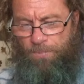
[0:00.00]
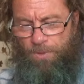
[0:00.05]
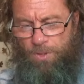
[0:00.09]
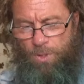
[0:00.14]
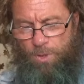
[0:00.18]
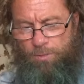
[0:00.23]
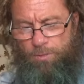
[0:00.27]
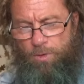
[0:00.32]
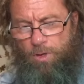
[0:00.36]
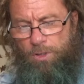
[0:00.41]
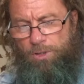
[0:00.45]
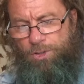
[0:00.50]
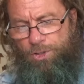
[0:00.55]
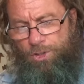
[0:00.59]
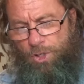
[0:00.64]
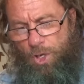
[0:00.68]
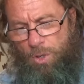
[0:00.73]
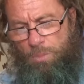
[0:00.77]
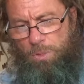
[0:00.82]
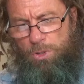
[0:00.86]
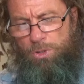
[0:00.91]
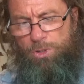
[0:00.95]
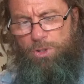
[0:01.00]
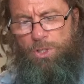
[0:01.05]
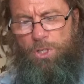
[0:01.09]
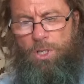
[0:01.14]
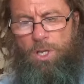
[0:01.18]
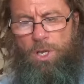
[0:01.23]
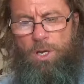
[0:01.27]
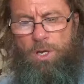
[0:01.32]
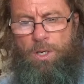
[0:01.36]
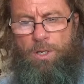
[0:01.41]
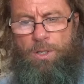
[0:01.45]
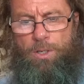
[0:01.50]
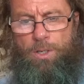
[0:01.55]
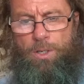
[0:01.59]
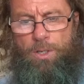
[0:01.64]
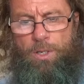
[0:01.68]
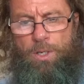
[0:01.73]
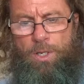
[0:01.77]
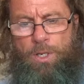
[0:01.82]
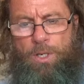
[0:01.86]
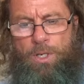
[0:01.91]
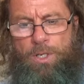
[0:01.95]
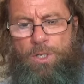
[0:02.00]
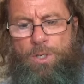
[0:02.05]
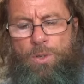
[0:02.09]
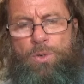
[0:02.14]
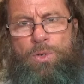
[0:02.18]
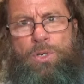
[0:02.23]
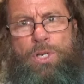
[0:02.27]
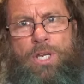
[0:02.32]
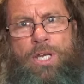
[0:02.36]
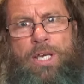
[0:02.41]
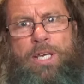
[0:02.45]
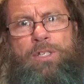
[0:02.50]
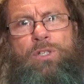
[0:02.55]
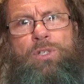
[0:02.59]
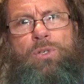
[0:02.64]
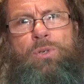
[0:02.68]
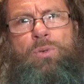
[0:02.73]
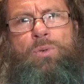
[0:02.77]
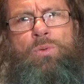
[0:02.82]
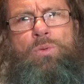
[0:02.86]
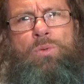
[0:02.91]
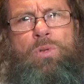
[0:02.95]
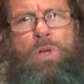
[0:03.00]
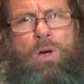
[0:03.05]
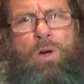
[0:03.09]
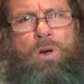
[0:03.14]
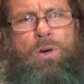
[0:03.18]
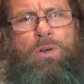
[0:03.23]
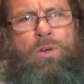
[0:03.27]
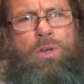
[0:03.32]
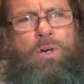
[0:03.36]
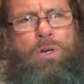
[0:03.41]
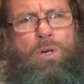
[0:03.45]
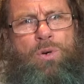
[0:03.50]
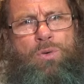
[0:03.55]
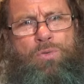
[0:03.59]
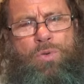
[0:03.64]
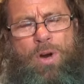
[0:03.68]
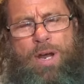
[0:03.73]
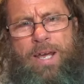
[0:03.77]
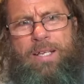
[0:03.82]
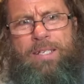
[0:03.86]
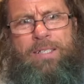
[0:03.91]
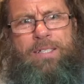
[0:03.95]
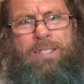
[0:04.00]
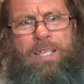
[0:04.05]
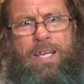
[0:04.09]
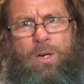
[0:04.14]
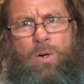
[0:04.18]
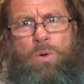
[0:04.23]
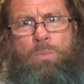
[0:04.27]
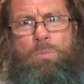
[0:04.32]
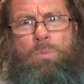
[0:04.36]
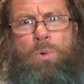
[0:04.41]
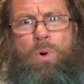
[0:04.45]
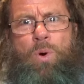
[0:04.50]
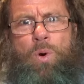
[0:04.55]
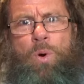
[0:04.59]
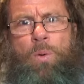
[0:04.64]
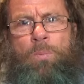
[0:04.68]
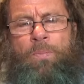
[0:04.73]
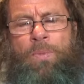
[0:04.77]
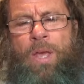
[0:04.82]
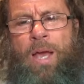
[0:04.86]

You've got so much to learn. You need to learn a great deal more.